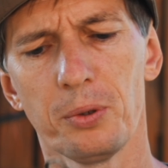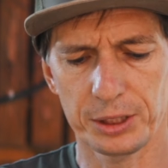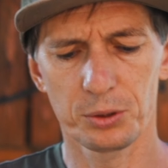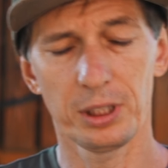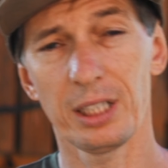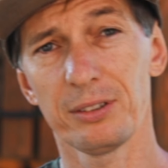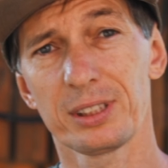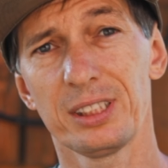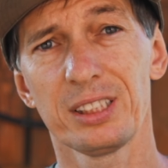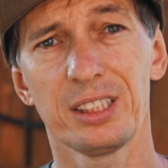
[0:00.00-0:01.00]
Actually, I was
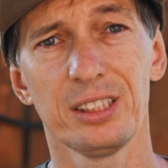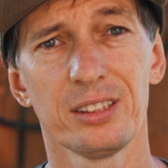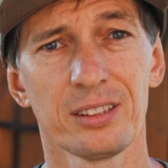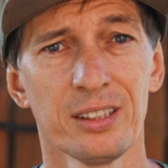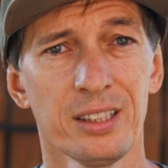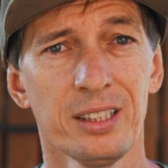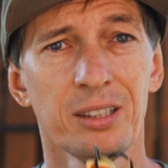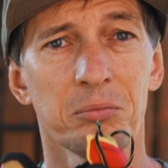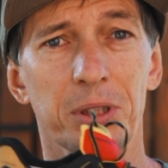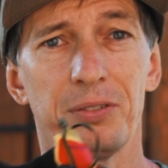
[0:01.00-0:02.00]
thinking
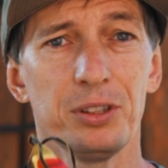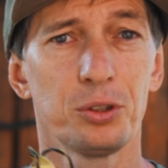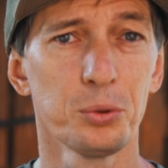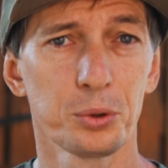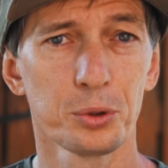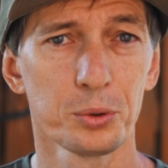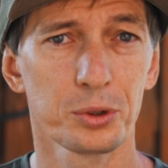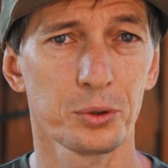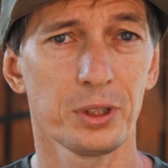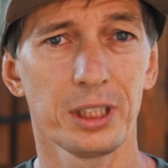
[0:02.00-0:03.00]
between two shoes
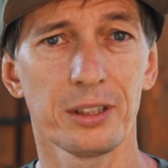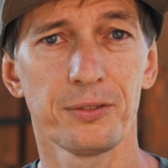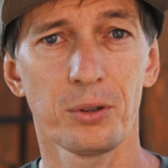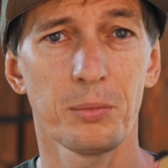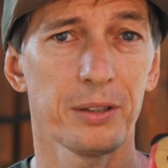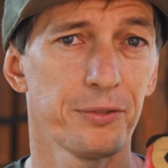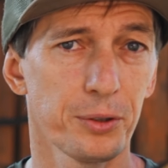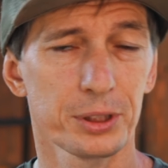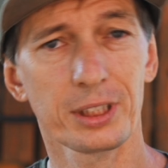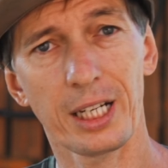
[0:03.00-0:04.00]
to take it for my
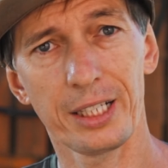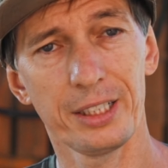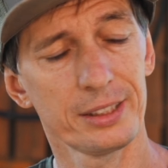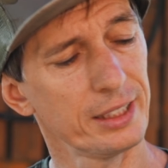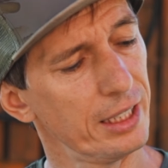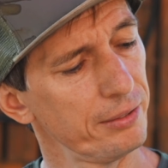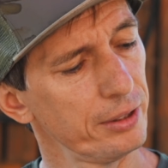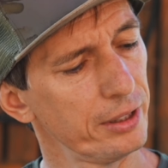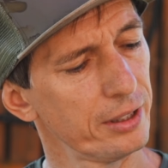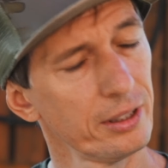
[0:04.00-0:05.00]
first sky race
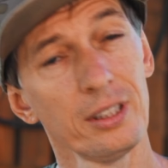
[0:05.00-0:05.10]
ever.